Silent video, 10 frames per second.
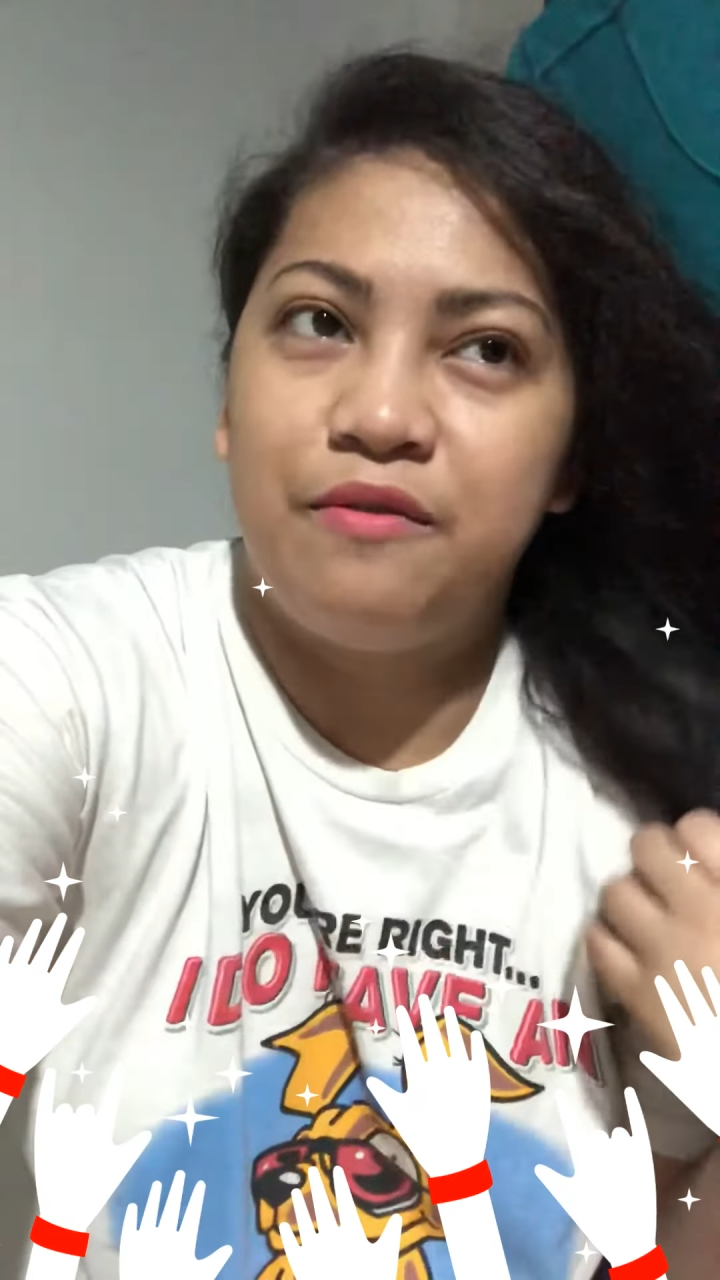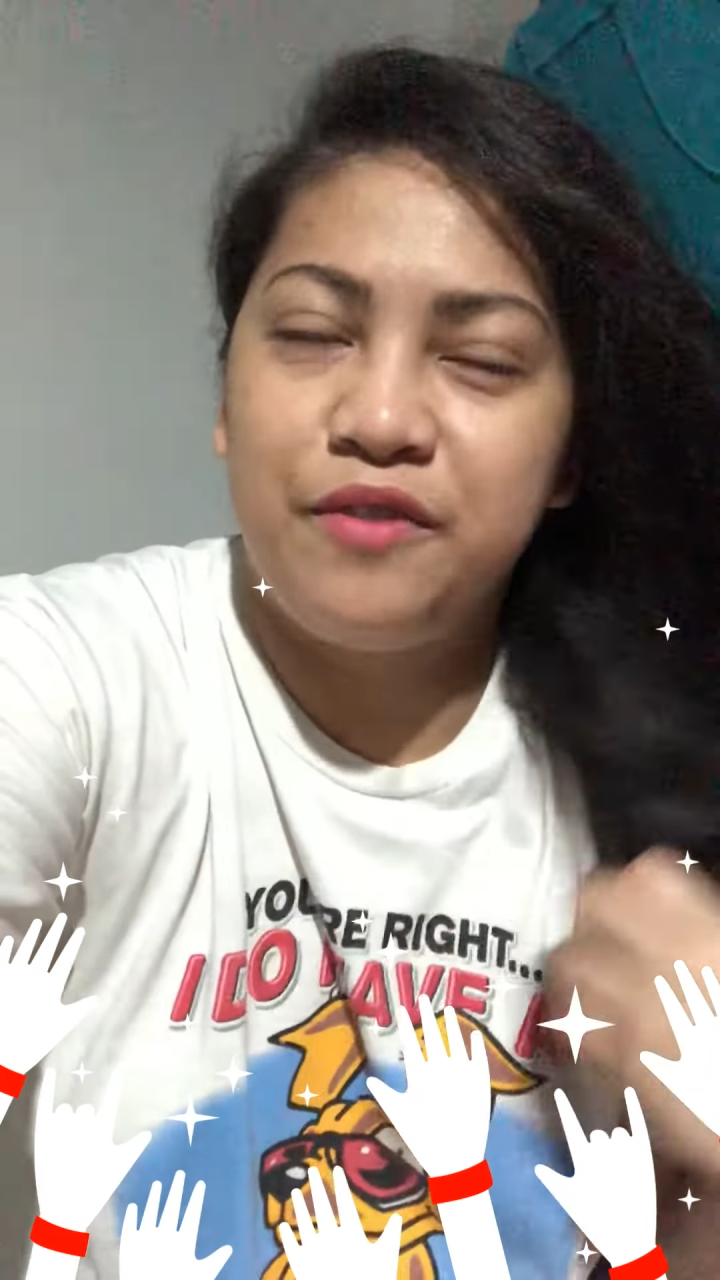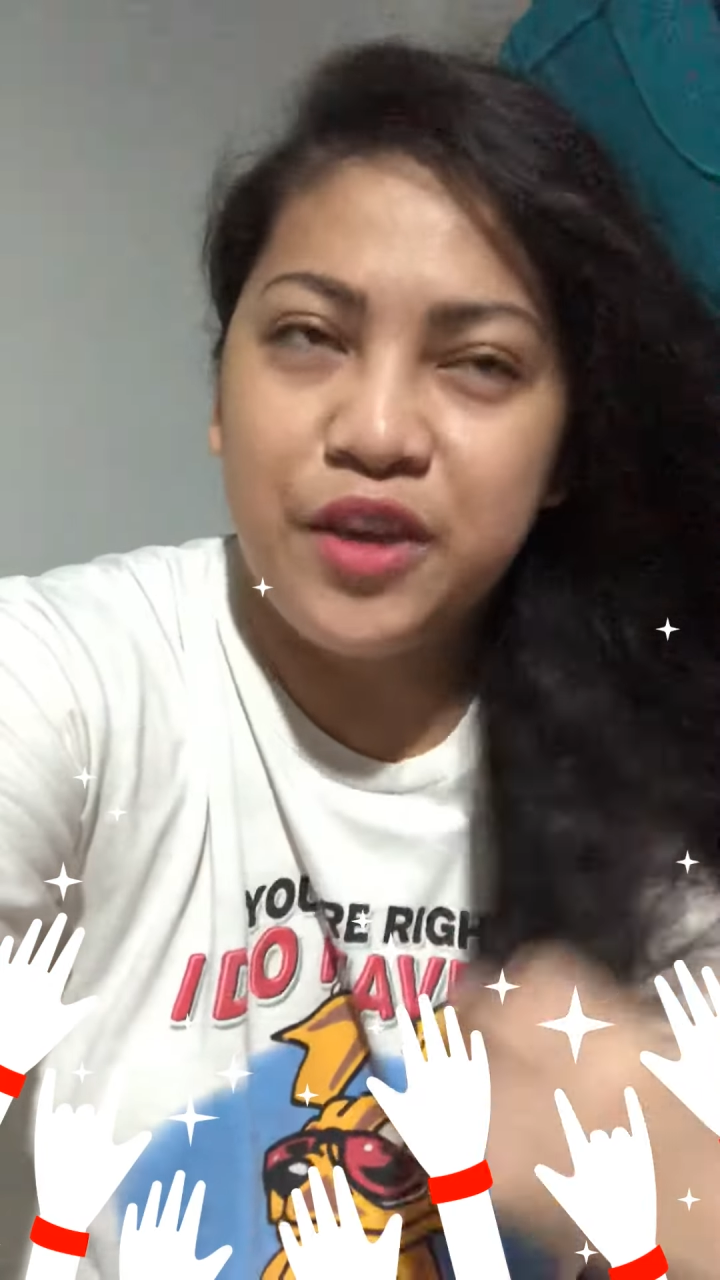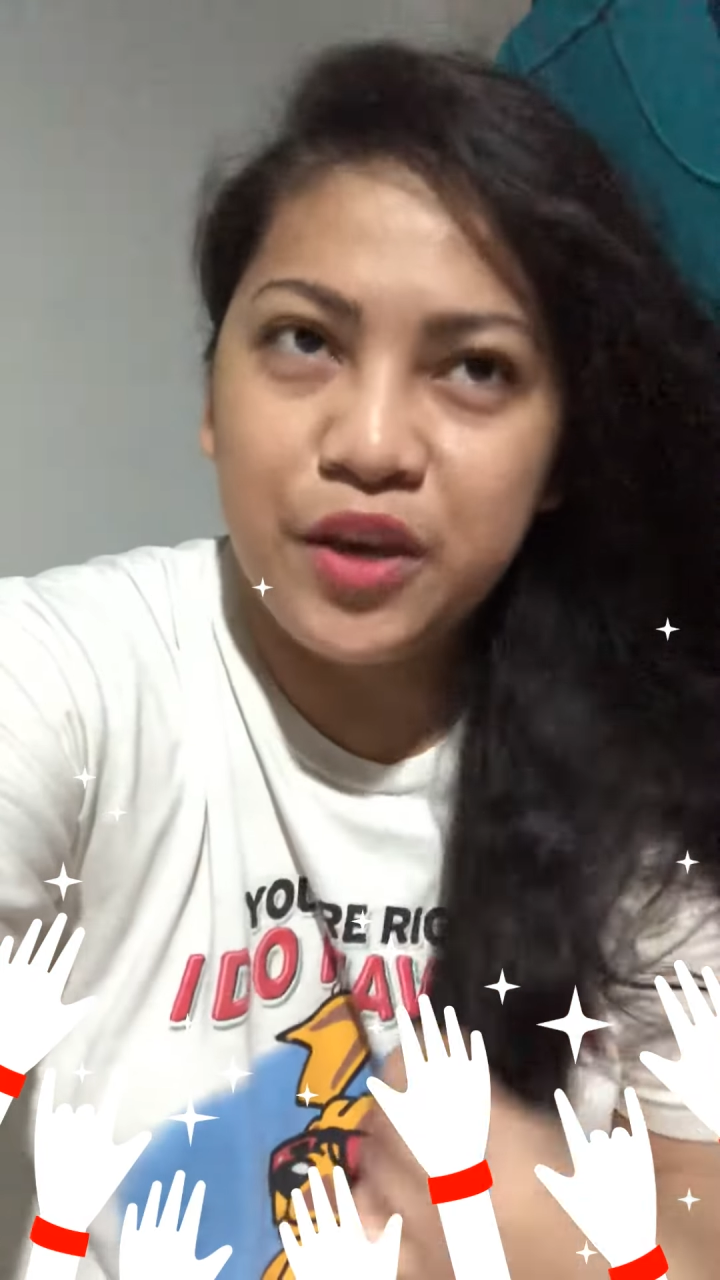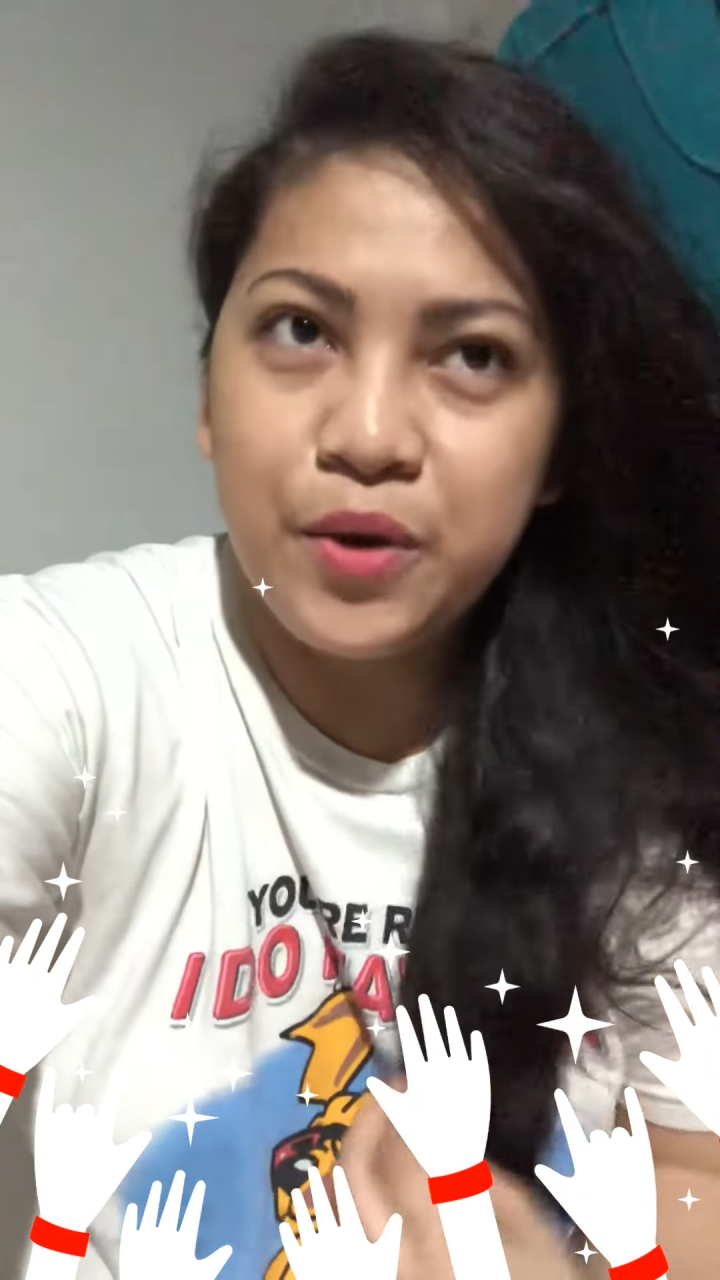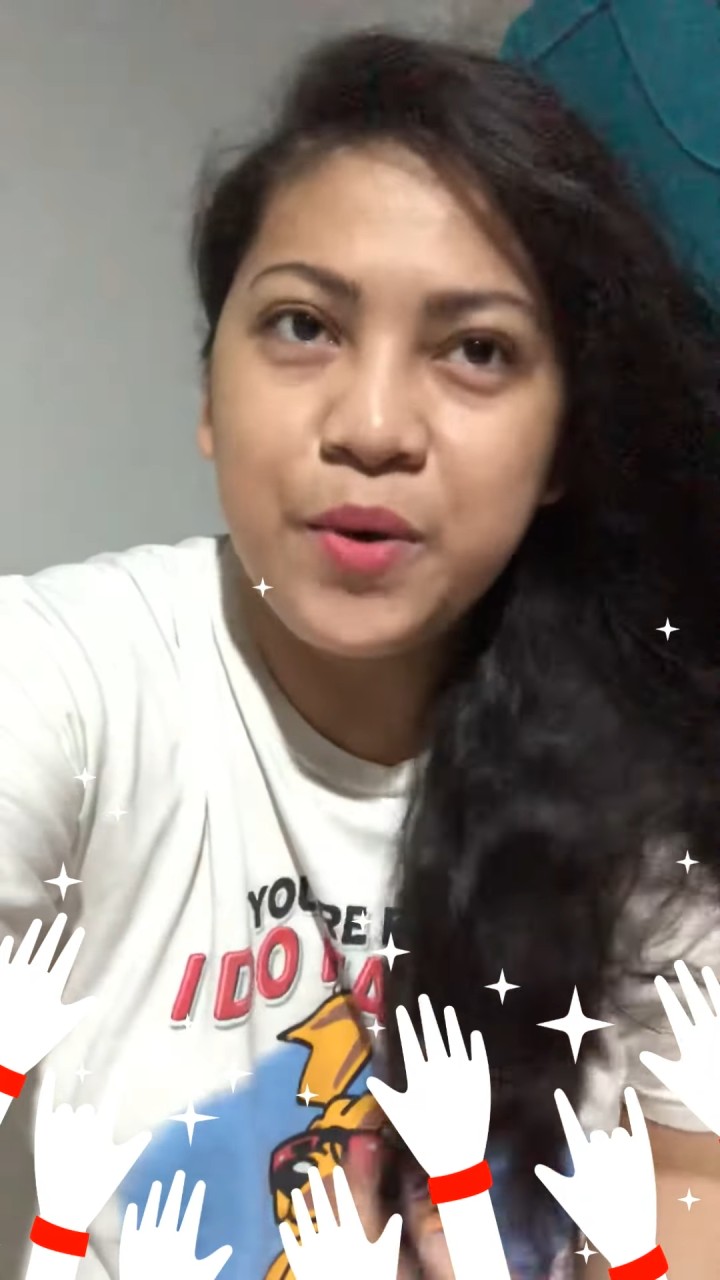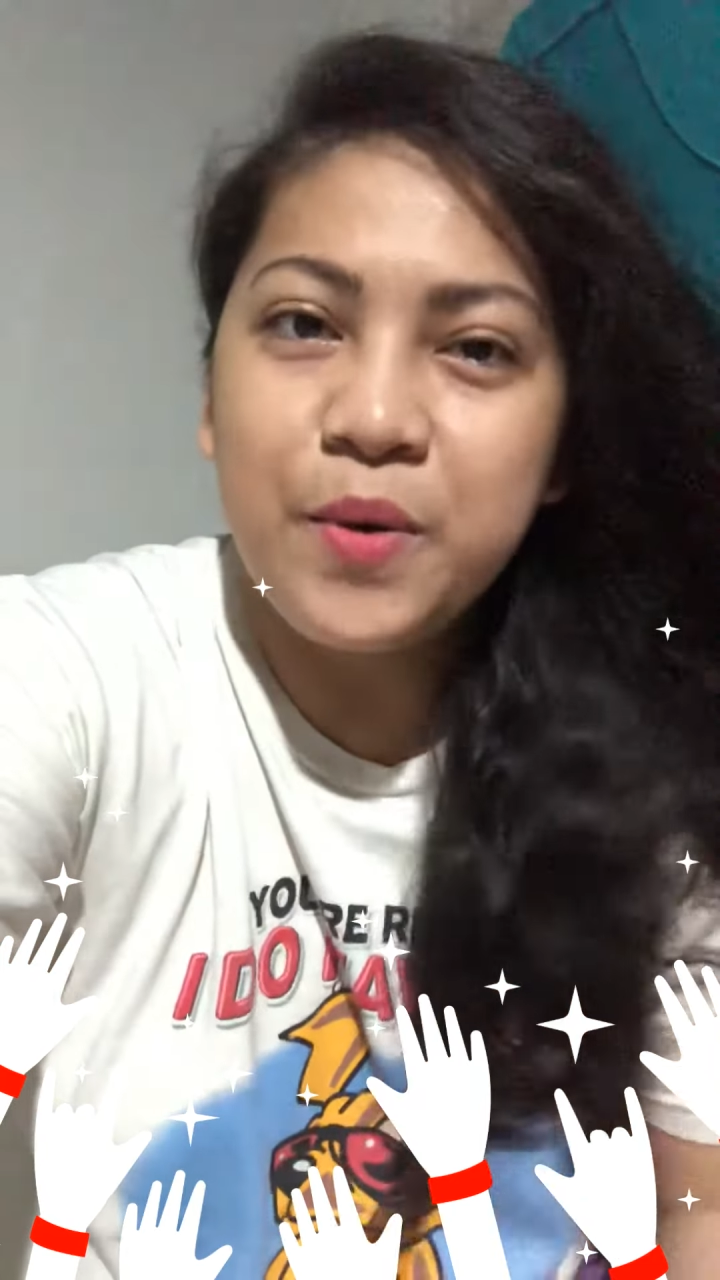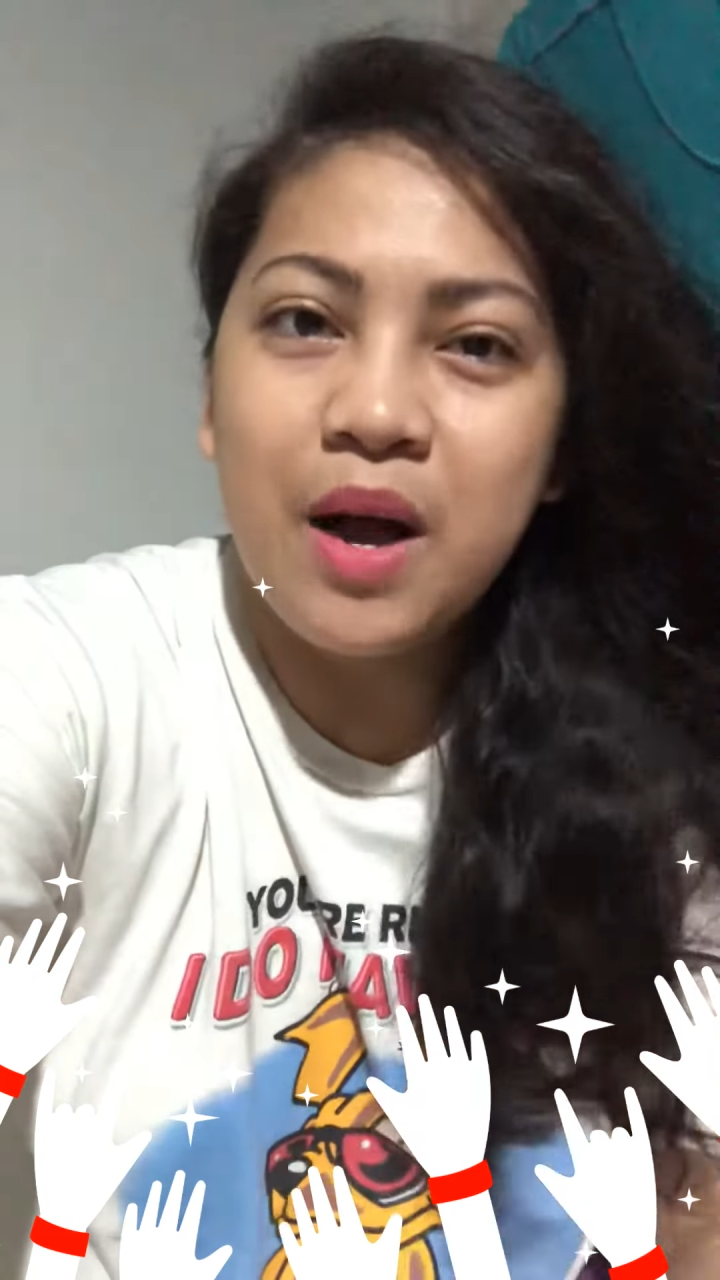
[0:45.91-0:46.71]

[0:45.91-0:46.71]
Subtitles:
few